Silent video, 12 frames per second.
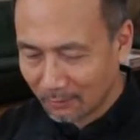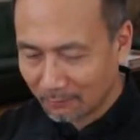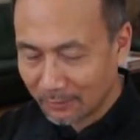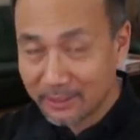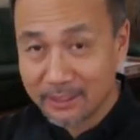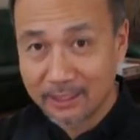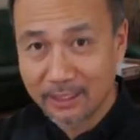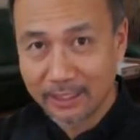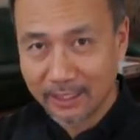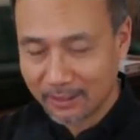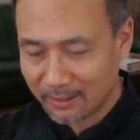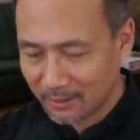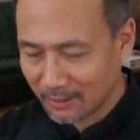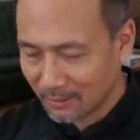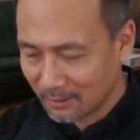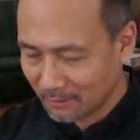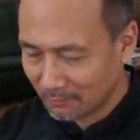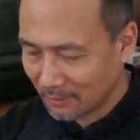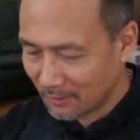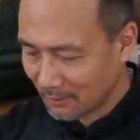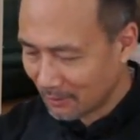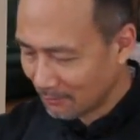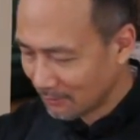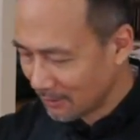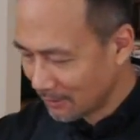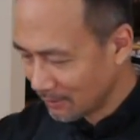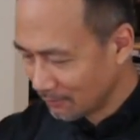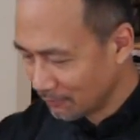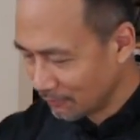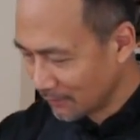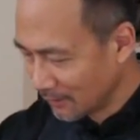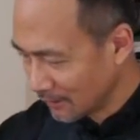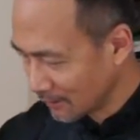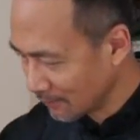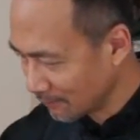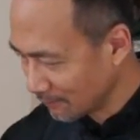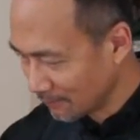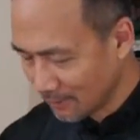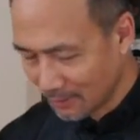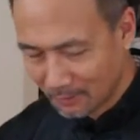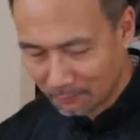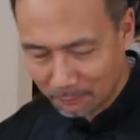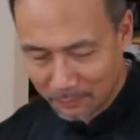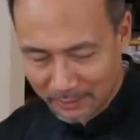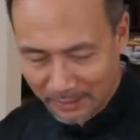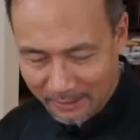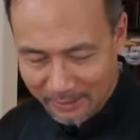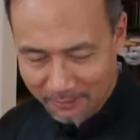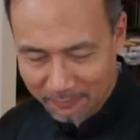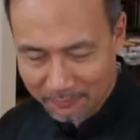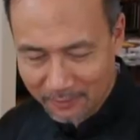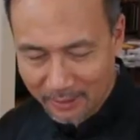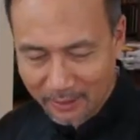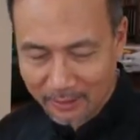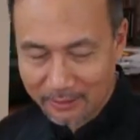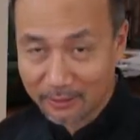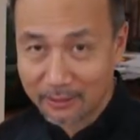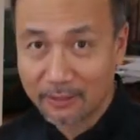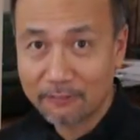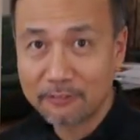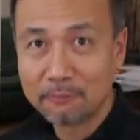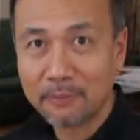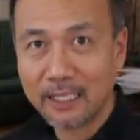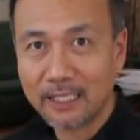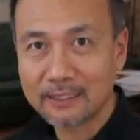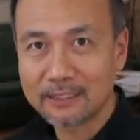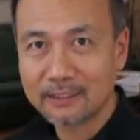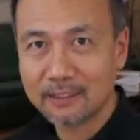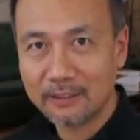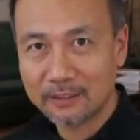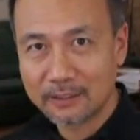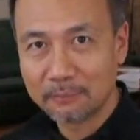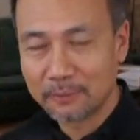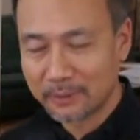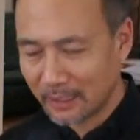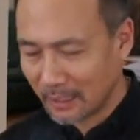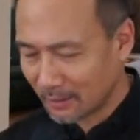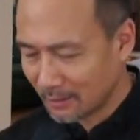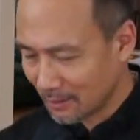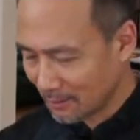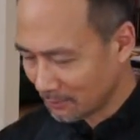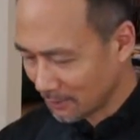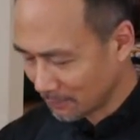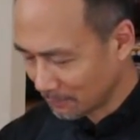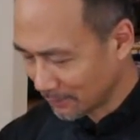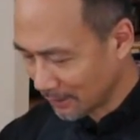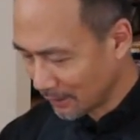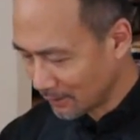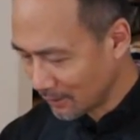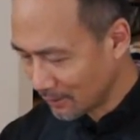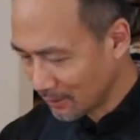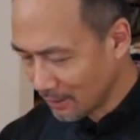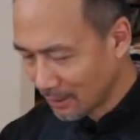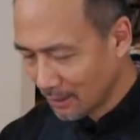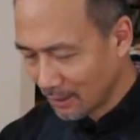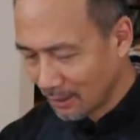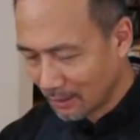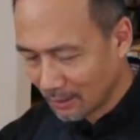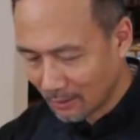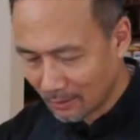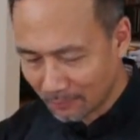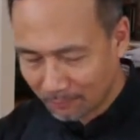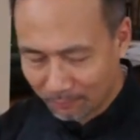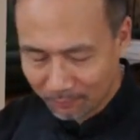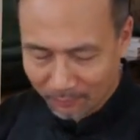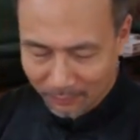very sturdy, it's very, very um, protective. It's a gift box, also protects in transportation. Um,